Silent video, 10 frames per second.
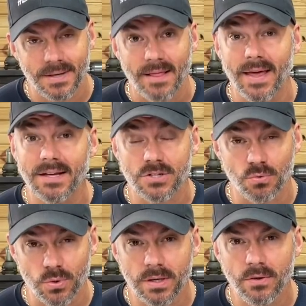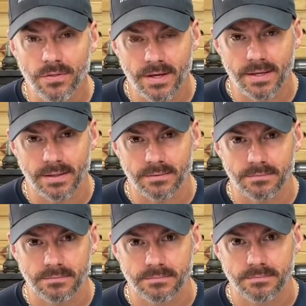That is a real thing.
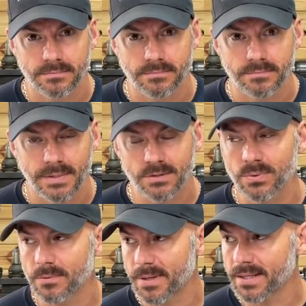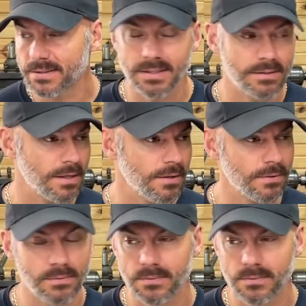That's where the bank says, oh,